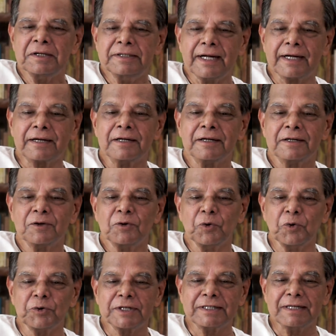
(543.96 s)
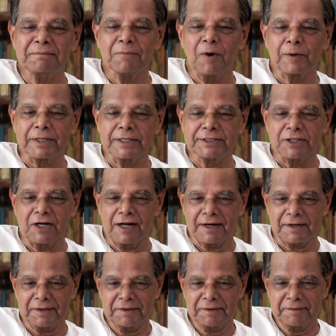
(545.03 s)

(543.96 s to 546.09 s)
Yet, who these immortals are?